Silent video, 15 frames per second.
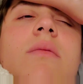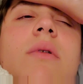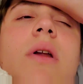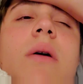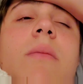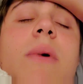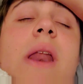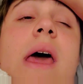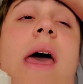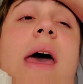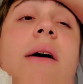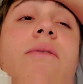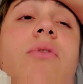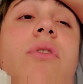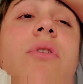gonna
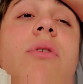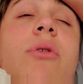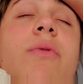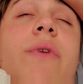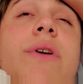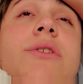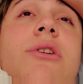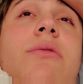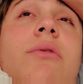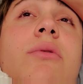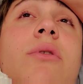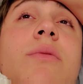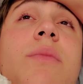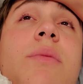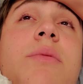have to do if I start recording